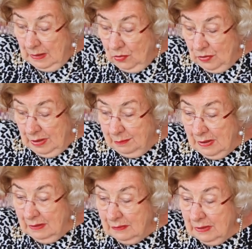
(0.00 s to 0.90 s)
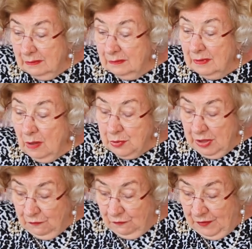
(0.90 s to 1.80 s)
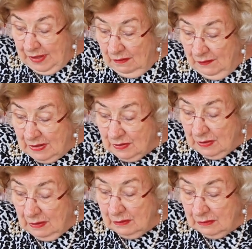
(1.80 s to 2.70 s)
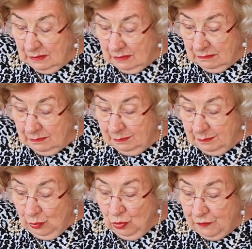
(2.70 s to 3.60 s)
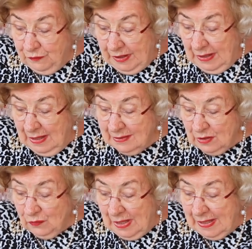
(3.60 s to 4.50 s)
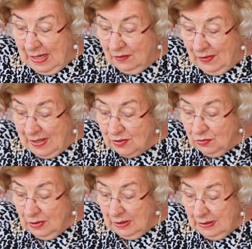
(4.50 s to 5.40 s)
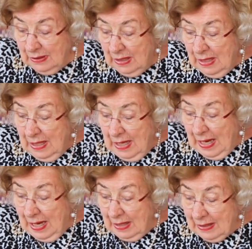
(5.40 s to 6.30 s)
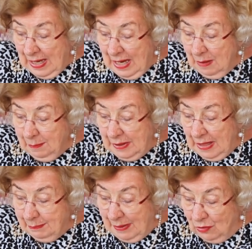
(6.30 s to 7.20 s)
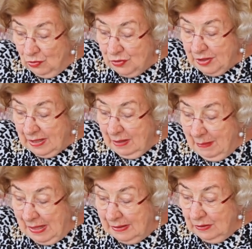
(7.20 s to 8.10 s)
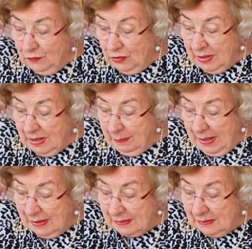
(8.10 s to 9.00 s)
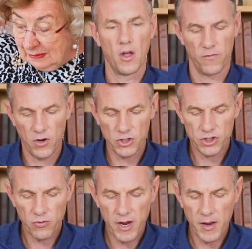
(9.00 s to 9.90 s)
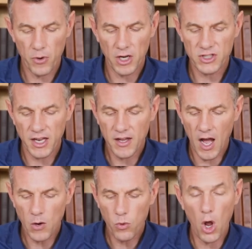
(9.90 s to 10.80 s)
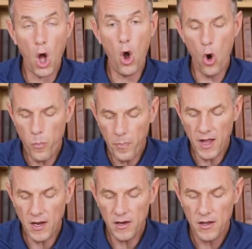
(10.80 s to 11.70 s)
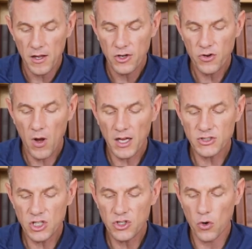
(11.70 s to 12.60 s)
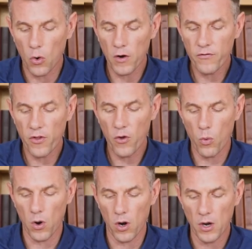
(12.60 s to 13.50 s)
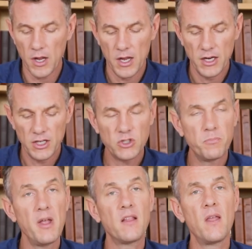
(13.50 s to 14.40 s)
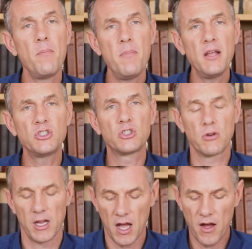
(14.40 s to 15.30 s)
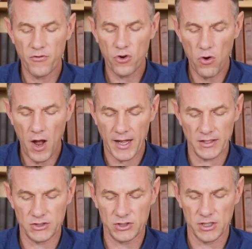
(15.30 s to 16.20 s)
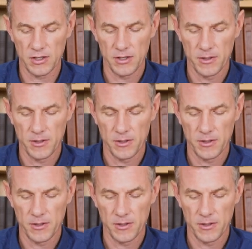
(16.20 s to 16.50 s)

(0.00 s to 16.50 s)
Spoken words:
Und in Abschnitt 4, Punkt 4 heißt es, welche Anweisungen gab Paulus der Gemeinde für ihr Gebet. In verse 3, he prays that God would open to us a door for the word to speak the mystery of Christ.